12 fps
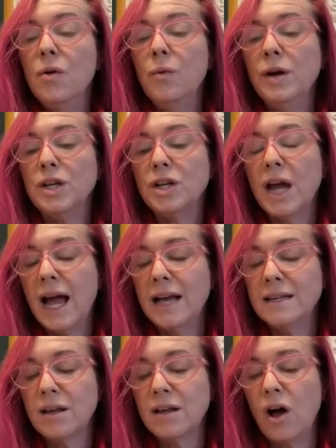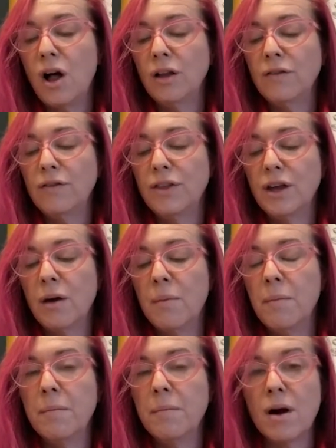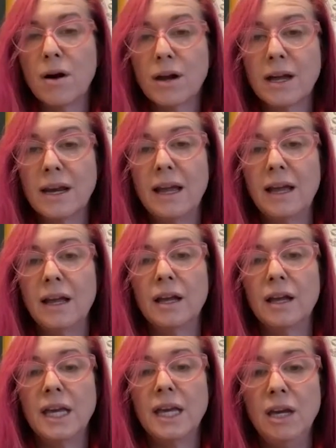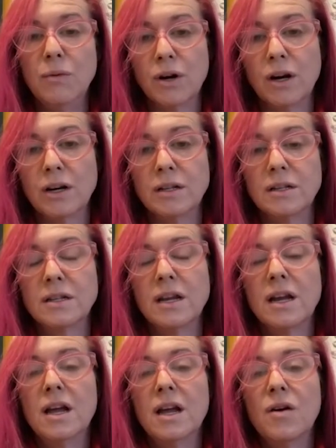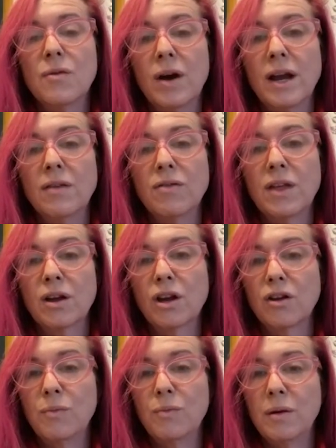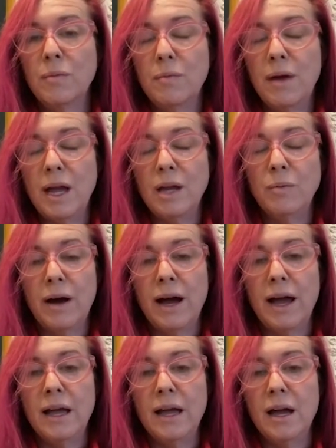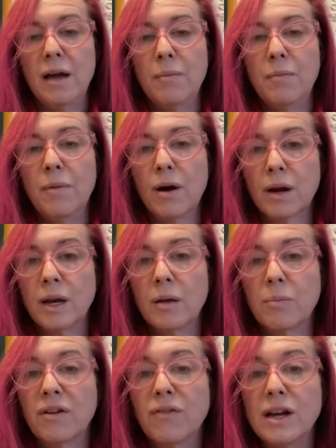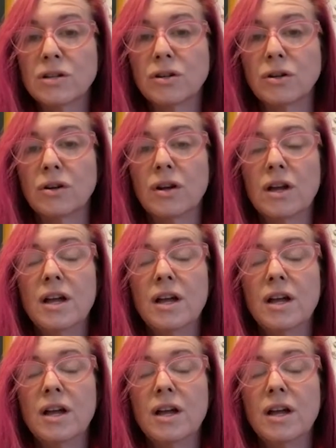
which has all of the marketing keywords, right, that could have been made by a marketing professional.